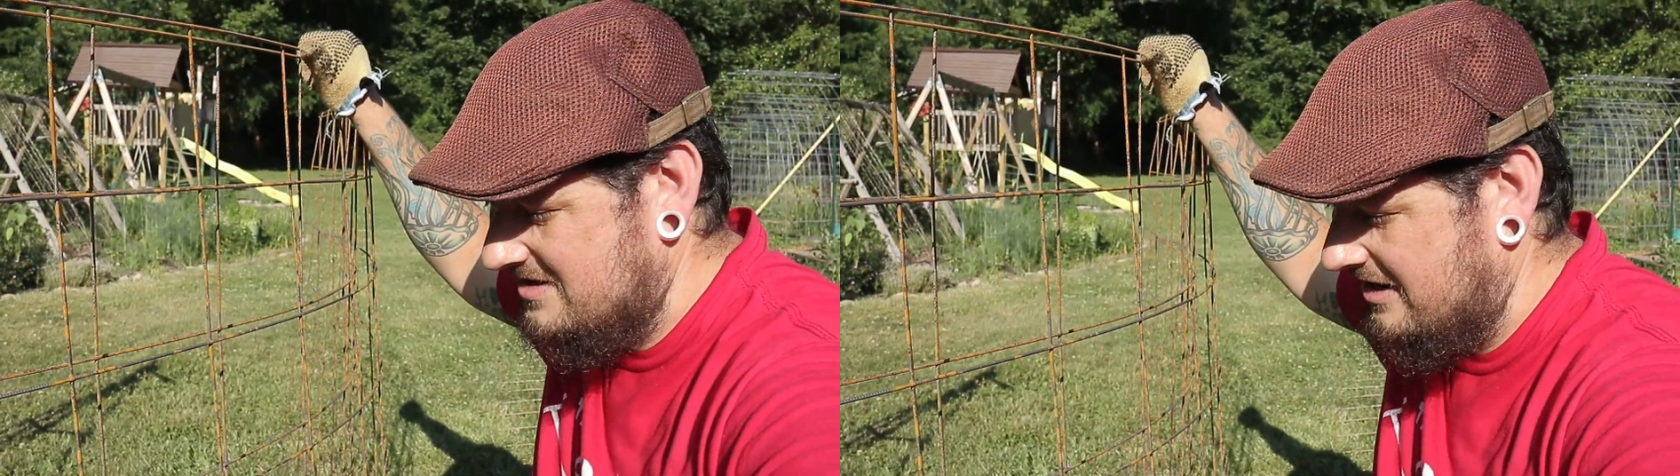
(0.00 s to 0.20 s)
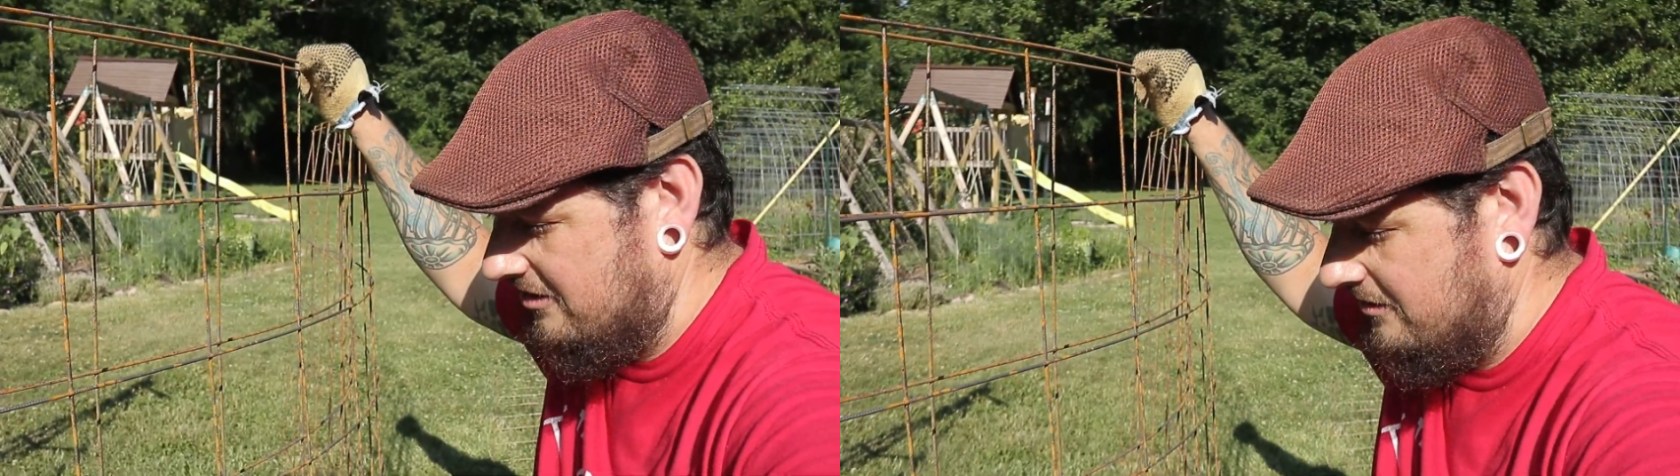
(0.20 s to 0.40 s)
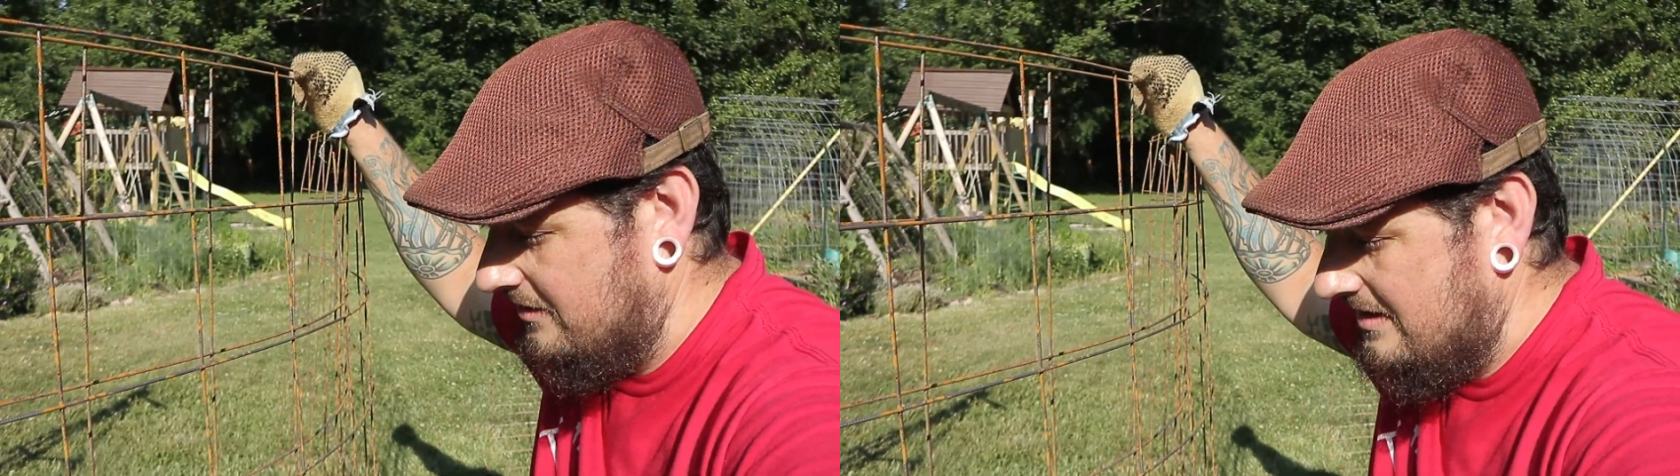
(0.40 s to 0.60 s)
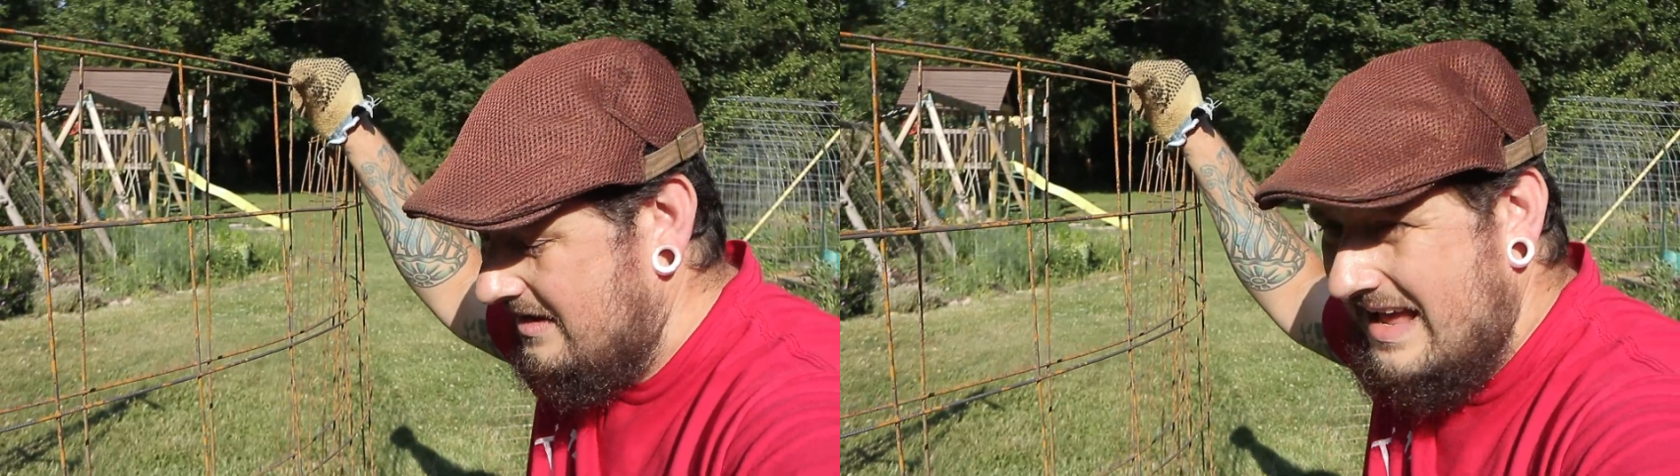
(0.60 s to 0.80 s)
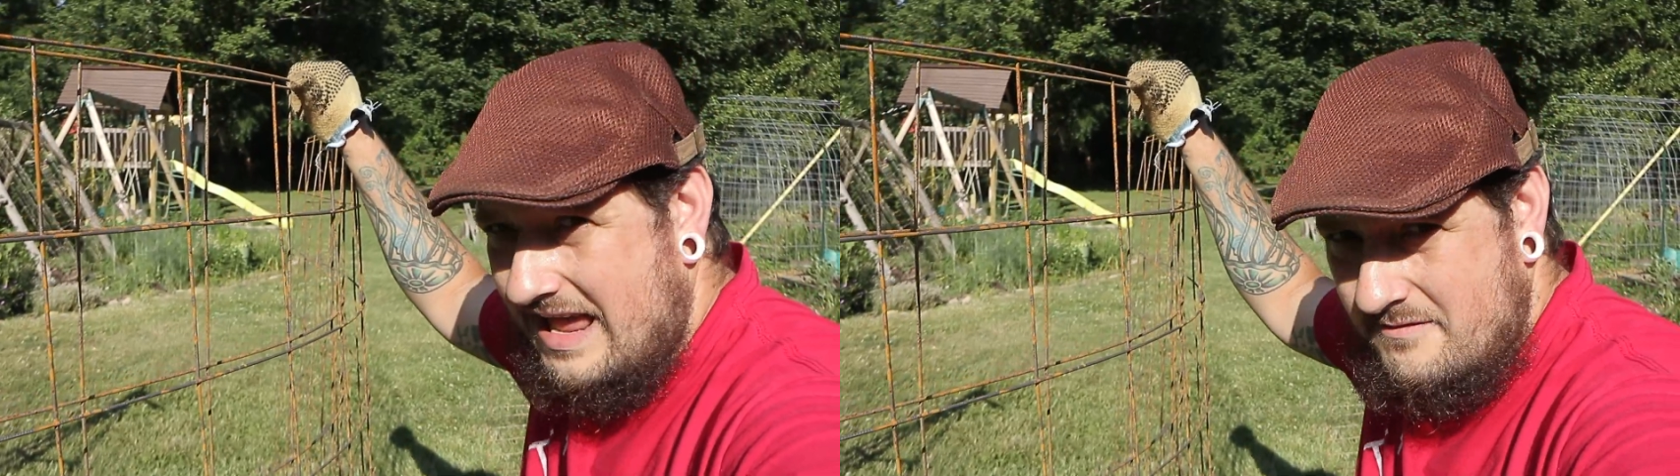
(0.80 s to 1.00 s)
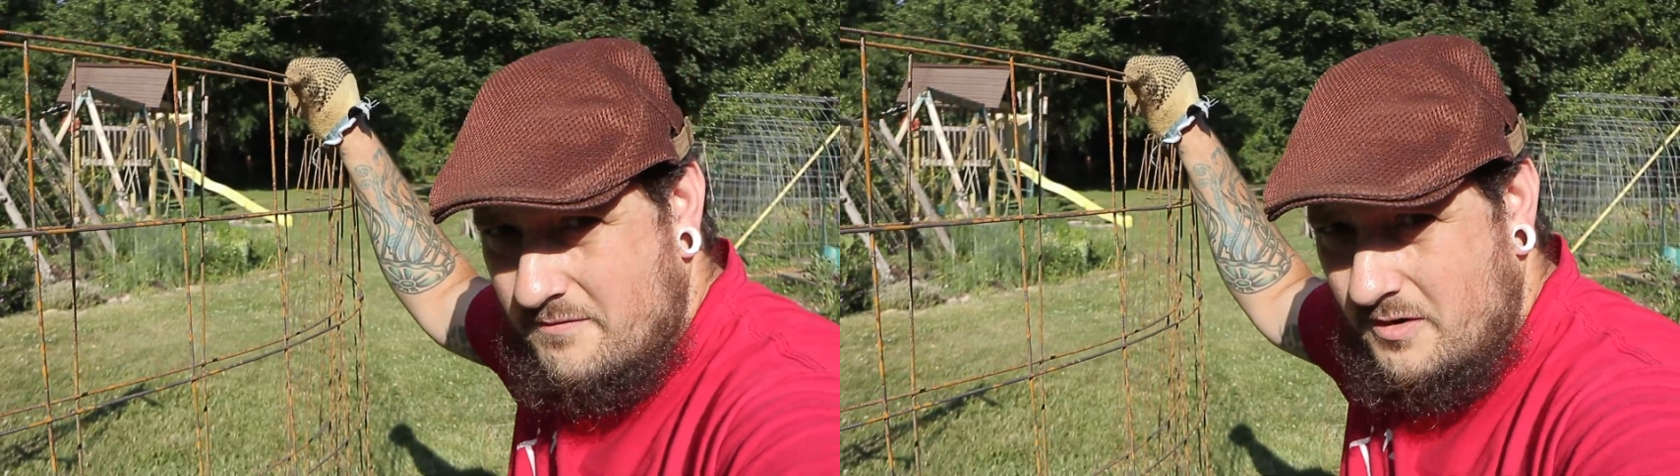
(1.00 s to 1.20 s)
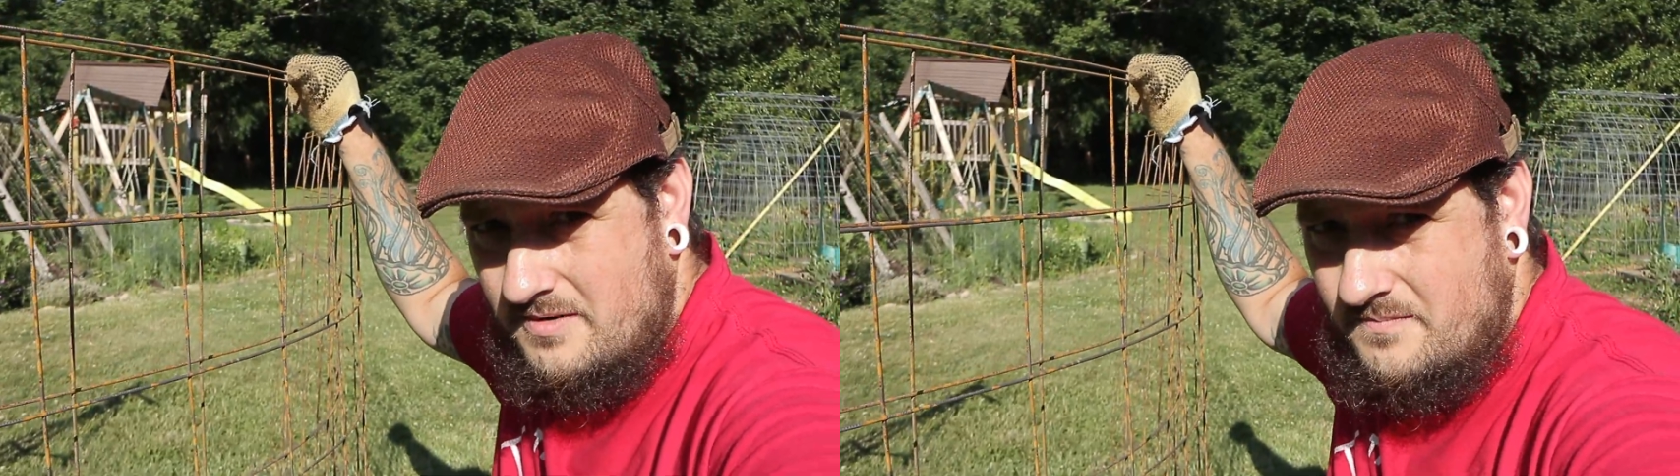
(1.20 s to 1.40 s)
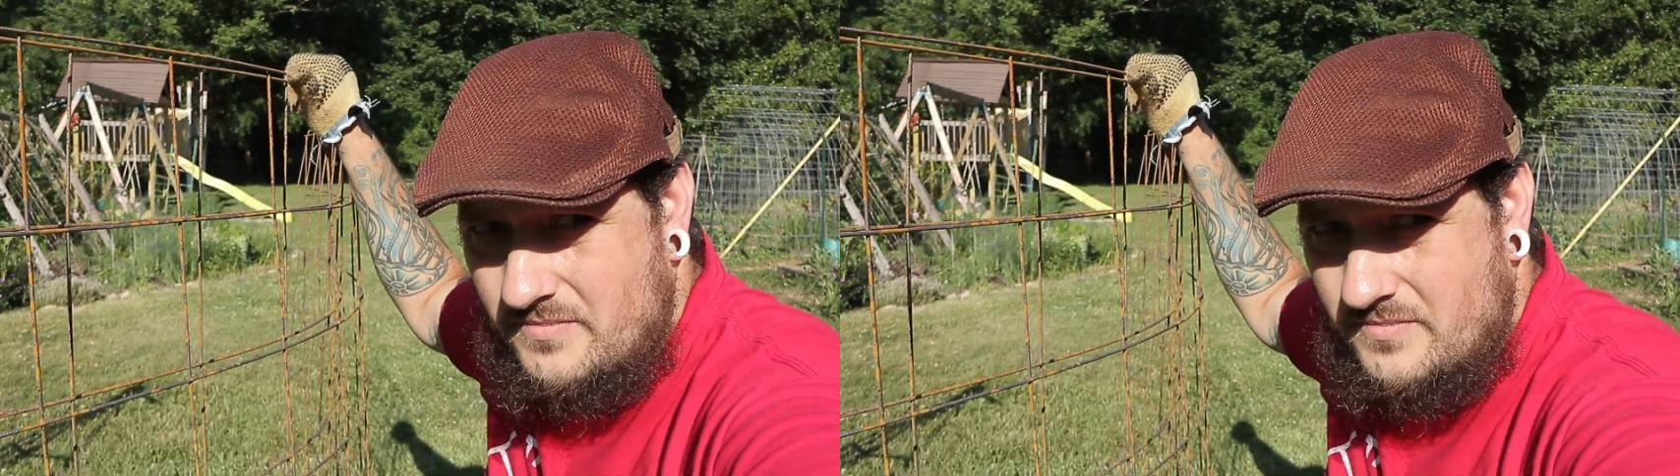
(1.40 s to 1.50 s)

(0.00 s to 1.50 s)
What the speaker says: that are 8 foot,